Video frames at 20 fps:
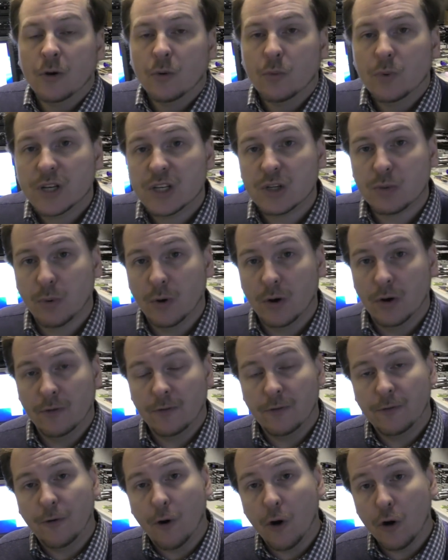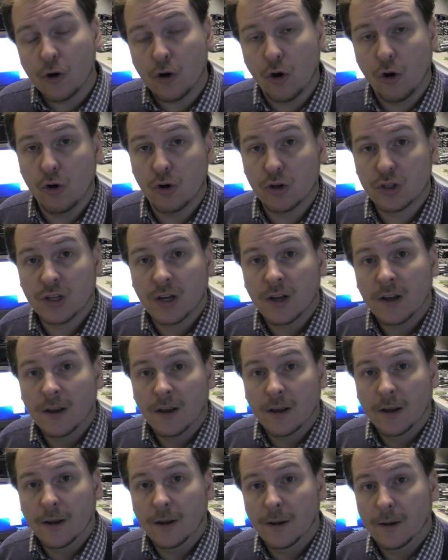which were four cores,
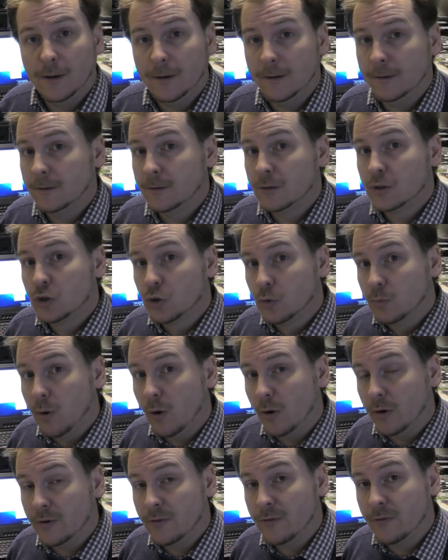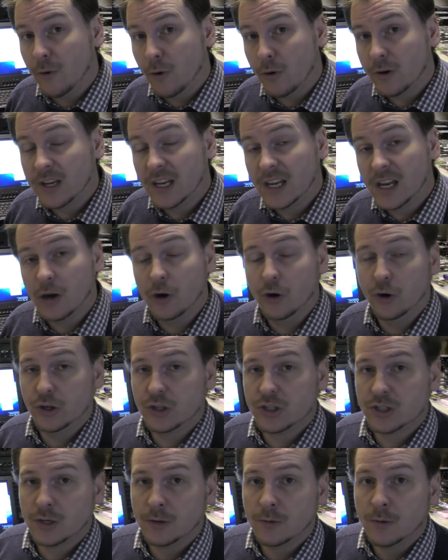uh, 2.4
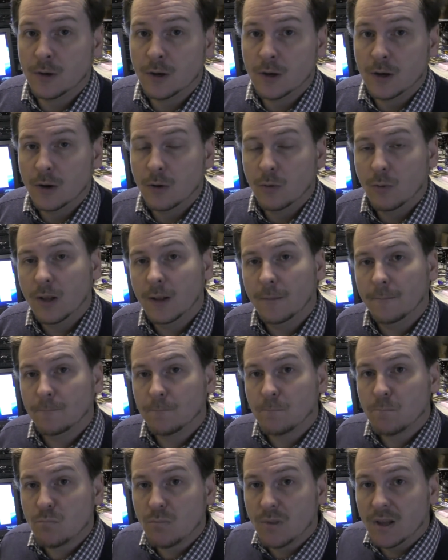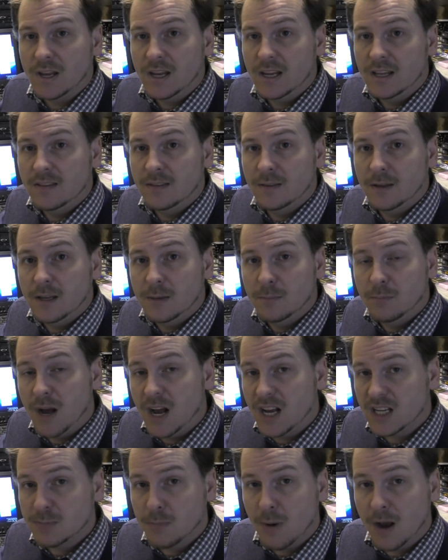gigahertz. Well, in, in
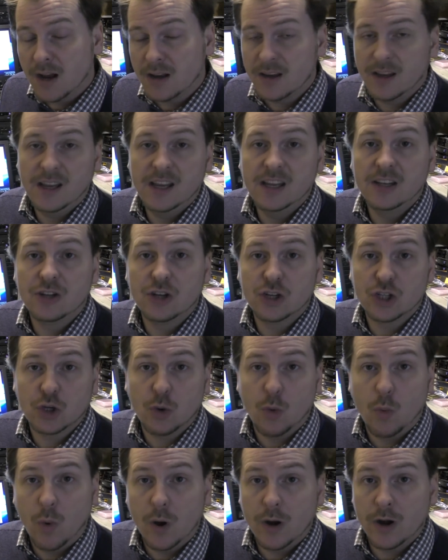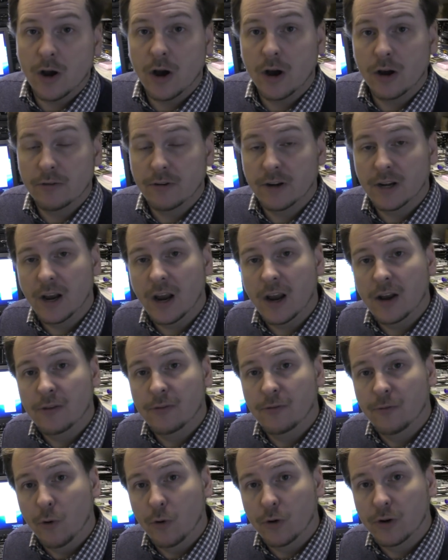Passmark it does
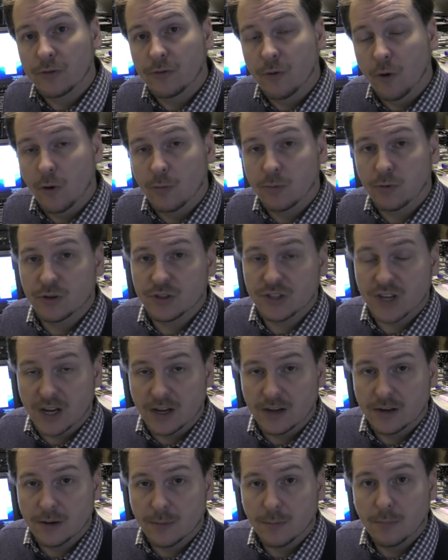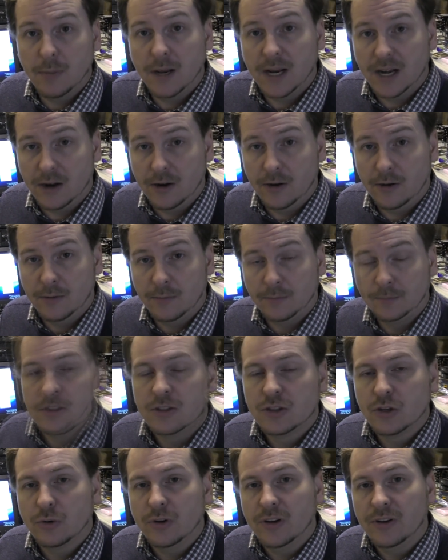144% better.
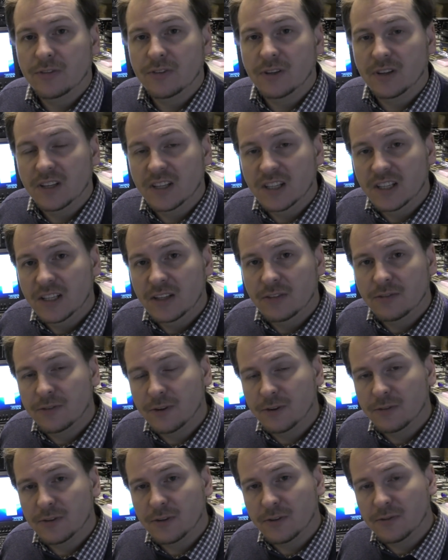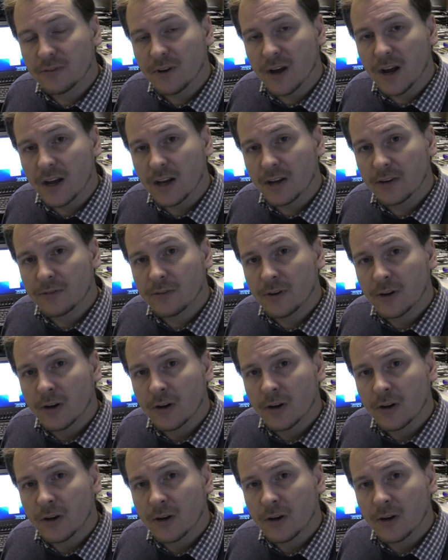So if the E55